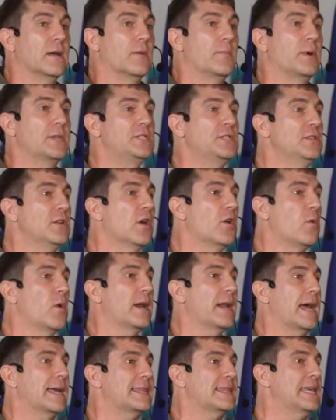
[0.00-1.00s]
But you know
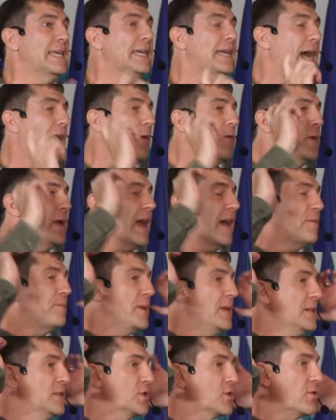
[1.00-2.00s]
what? I think we have
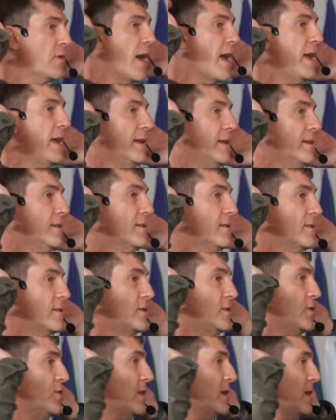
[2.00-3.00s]
been trained
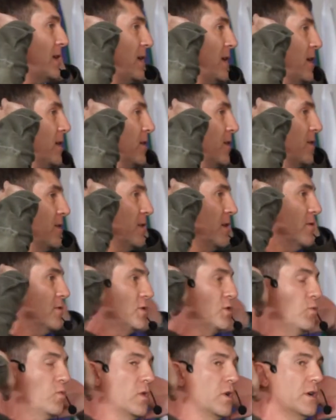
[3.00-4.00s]
to hear
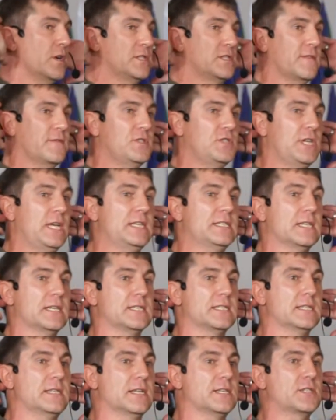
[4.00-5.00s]
those words of
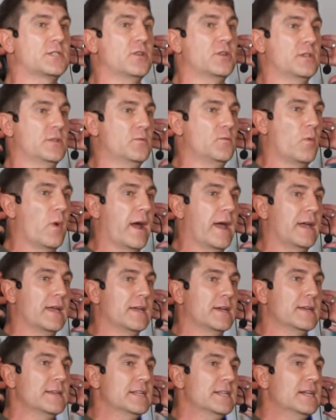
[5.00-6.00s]
Jesus in a certain
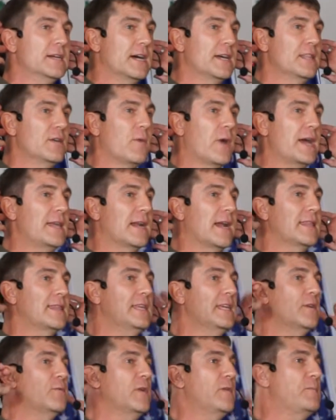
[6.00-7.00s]
way. And the way that I
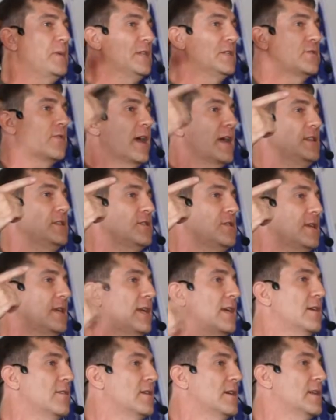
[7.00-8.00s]
think we've been trained to
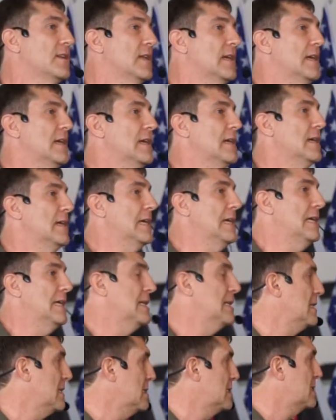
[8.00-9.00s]
hear it
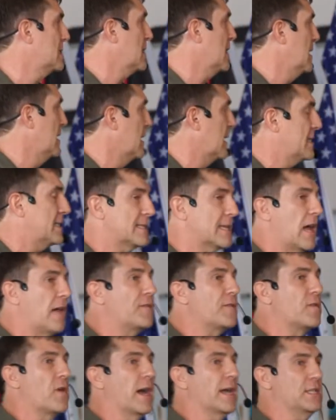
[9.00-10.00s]
is in a
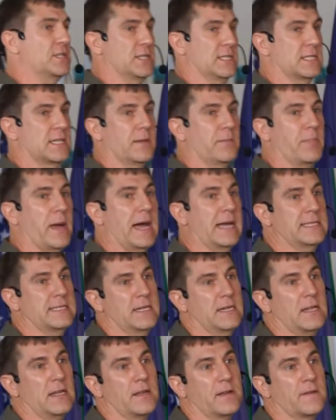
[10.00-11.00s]
self righteous
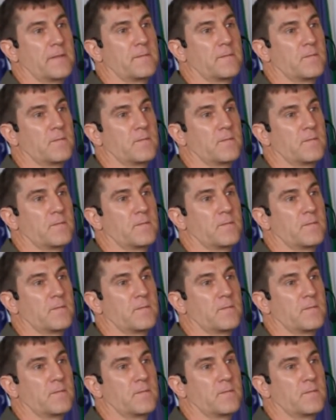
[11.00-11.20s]
capacity.